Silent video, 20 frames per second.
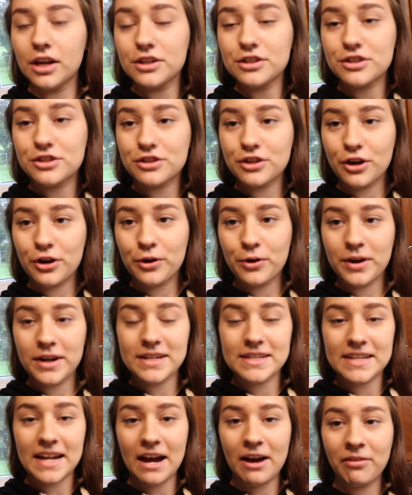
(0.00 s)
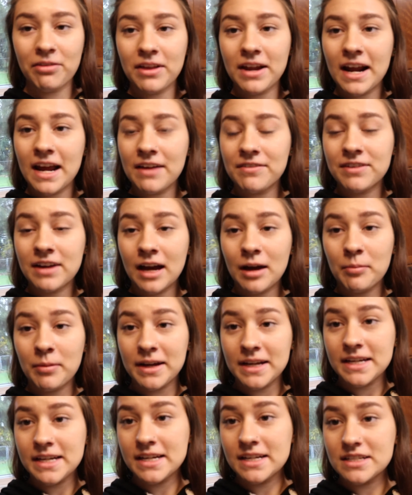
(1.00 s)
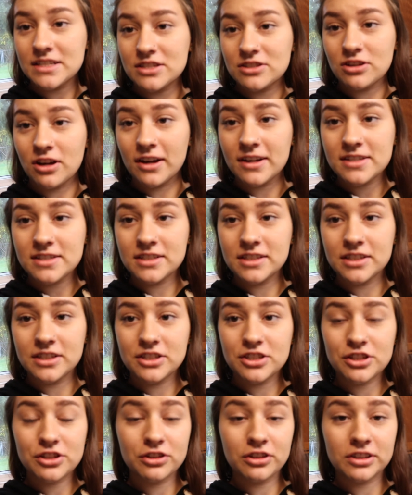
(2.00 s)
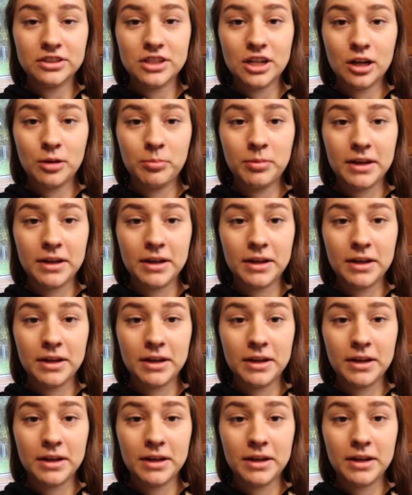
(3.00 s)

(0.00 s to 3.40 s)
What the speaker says: So now that I have got my sausage cooked up